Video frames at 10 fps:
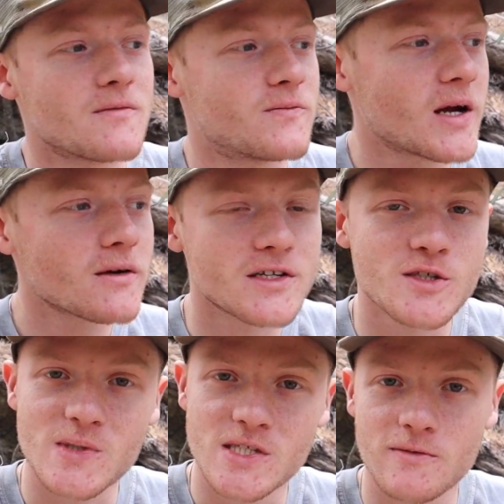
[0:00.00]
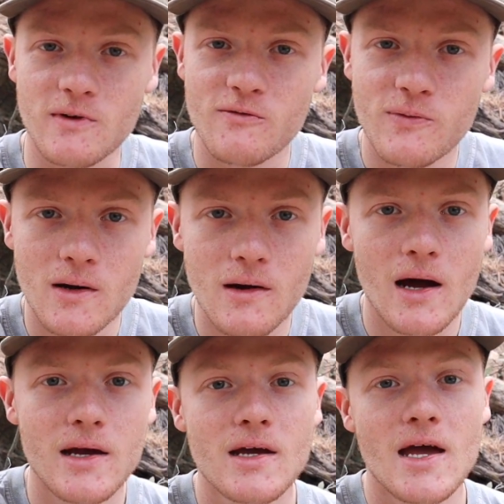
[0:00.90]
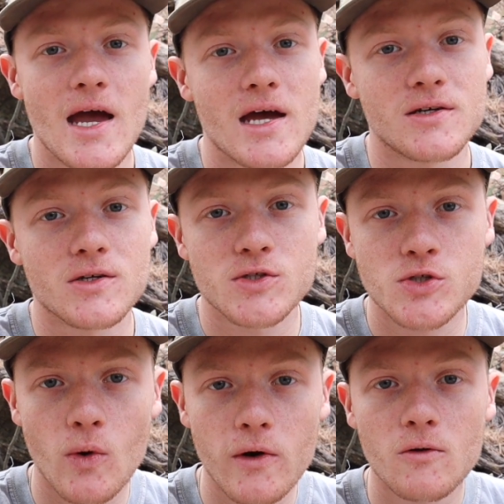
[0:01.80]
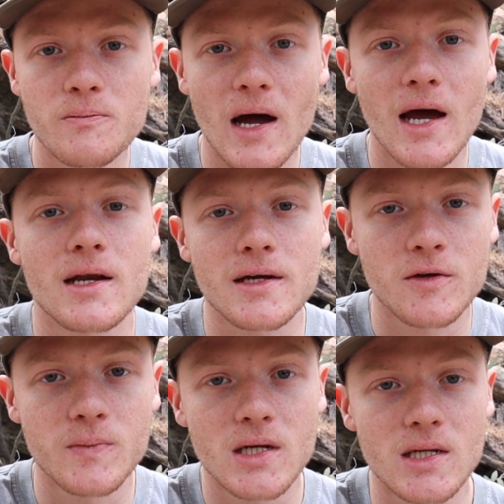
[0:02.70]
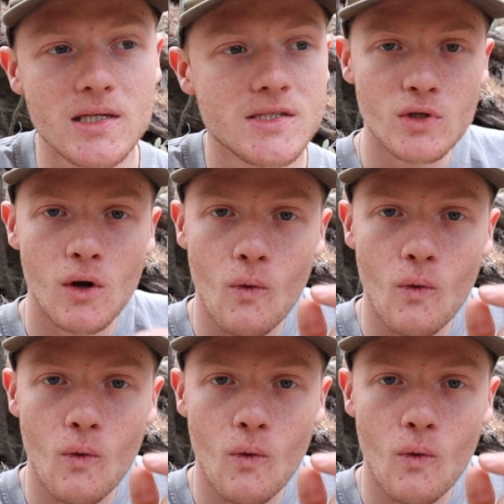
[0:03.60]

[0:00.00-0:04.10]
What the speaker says: very specific fungi and soil biotic communities.